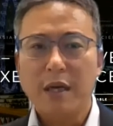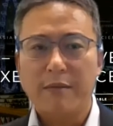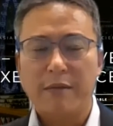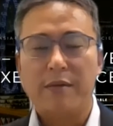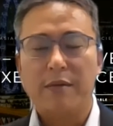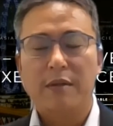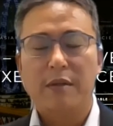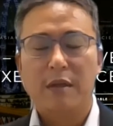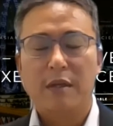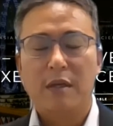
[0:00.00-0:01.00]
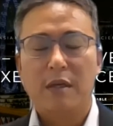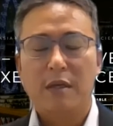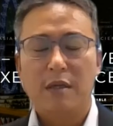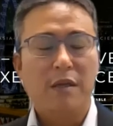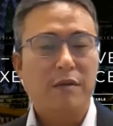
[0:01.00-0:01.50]
effort
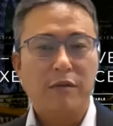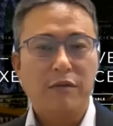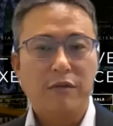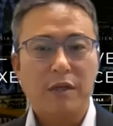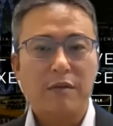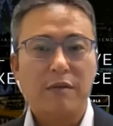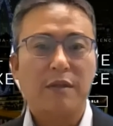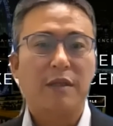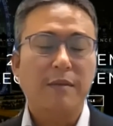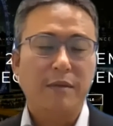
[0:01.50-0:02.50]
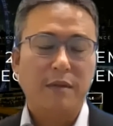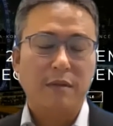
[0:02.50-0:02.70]
since 2007.